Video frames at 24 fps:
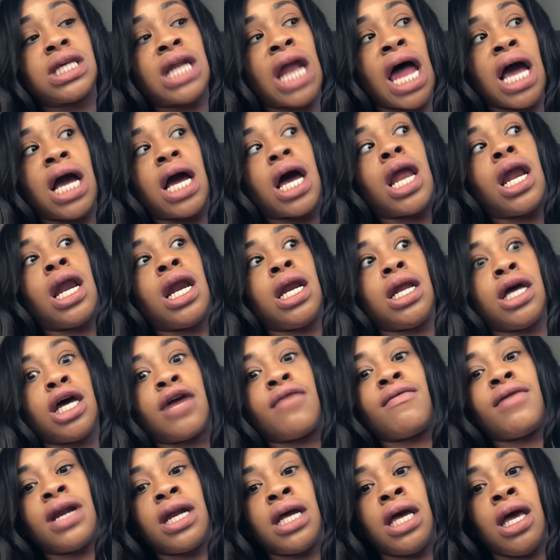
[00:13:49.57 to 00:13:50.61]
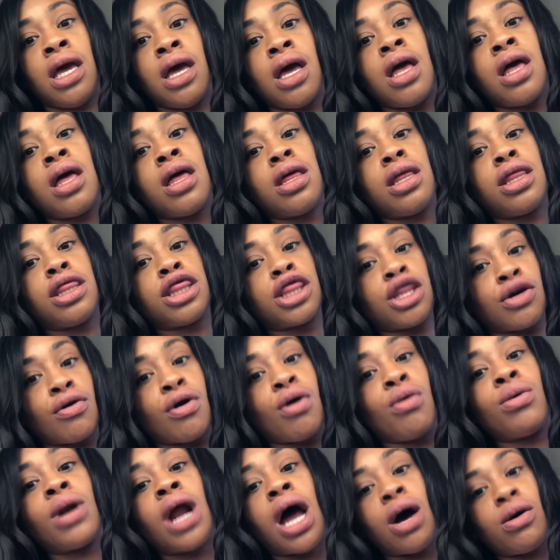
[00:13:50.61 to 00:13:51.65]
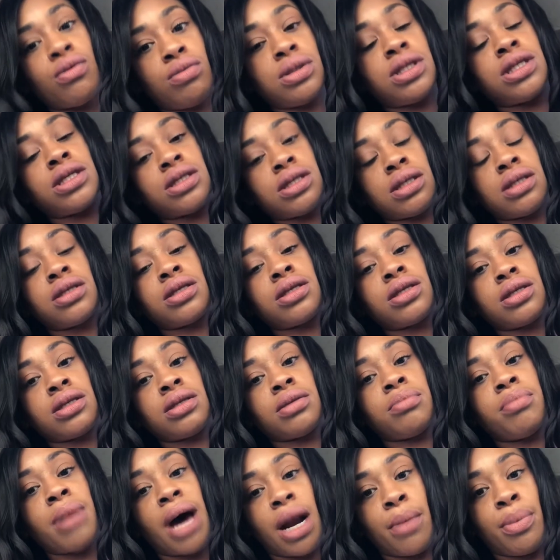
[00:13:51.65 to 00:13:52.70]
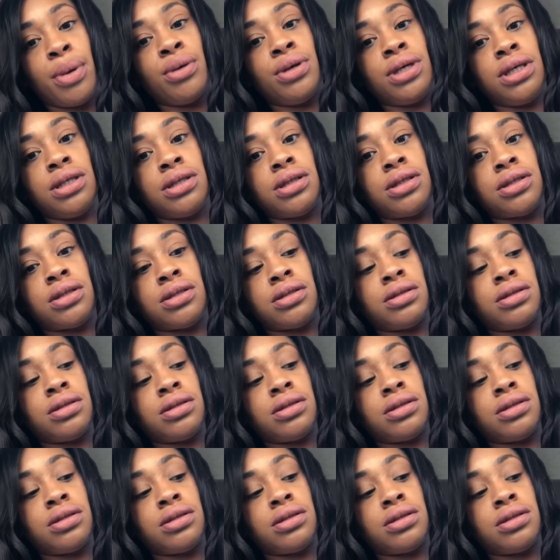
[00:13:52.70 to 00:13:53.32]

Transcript: Like, literally thrown out by the police.